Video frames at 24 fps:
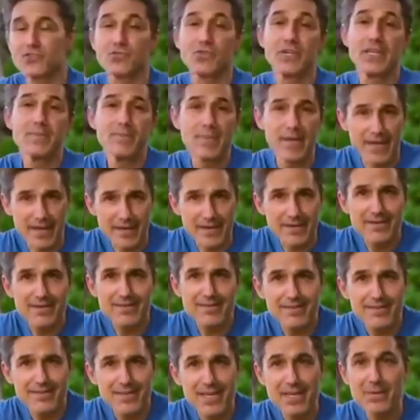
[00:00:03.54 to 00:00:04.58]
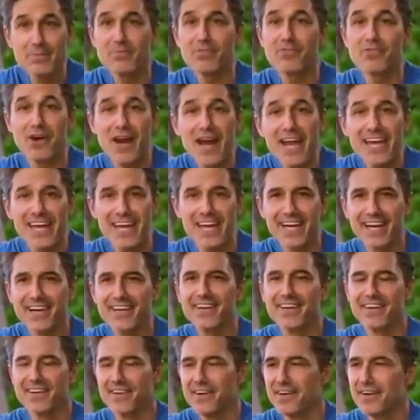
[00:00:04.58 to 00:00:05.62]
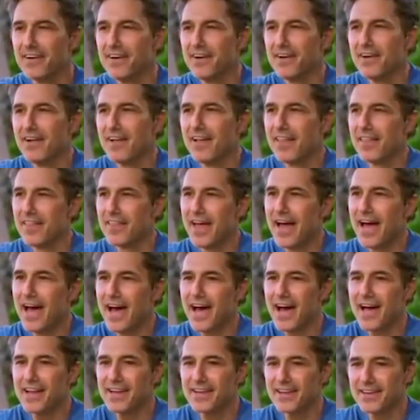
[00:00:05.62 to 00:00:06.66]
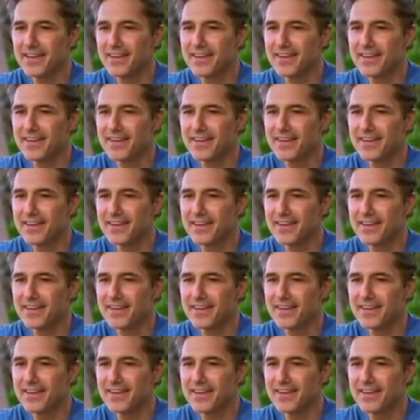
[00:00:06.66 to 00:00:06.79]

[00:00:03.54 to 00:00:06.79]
dreaming and praying that